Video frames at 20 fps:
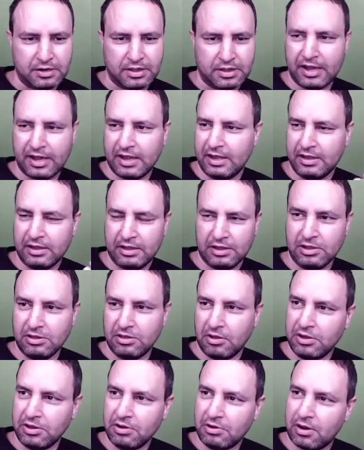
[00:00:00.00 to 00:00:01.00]
Like, you
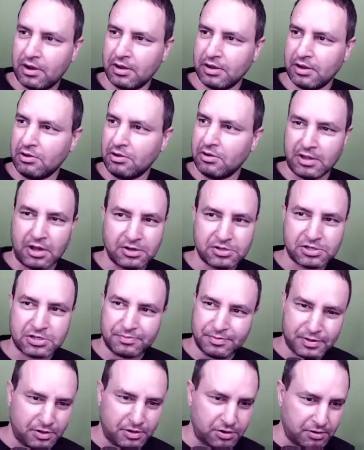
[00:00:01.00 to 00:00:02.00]
know, you're an
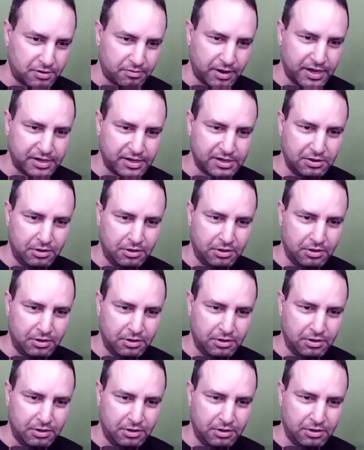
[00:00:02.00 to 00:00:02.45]
entrepreneur, right?